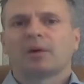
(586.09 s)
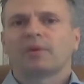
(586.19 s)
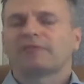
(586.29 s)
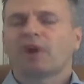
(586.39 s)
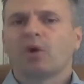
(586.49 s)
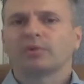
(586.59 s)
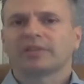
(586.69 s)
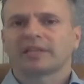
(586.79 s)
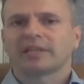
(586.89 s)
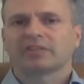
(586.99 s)

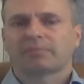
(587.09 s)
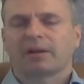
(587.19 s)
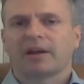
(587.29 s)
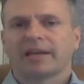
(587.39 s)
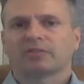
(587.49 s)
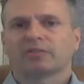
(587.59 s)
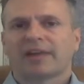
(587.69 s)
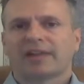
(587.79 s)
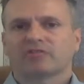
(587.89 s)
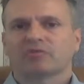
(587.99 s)
withholding supplies of
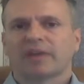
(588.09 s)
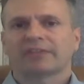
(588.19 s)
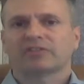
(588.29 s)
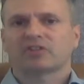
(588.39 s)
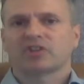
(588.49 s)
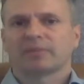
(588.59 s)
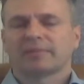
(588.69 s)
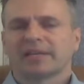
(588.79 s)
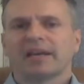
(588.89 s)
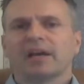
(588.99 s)
natural gas to
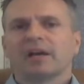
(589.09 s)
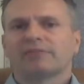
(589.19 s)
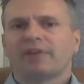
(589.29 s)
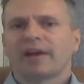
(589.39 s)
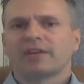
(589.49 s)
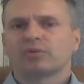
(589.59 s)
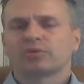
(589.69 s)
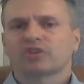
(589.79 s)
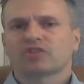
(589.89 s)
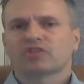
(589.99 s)
Germany via
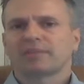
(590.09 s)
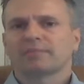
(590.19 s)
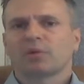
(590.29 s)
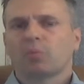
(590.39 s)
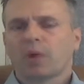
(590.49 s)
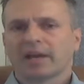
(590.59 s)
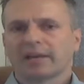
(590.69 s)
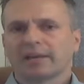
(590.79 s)
Nord Stream 1.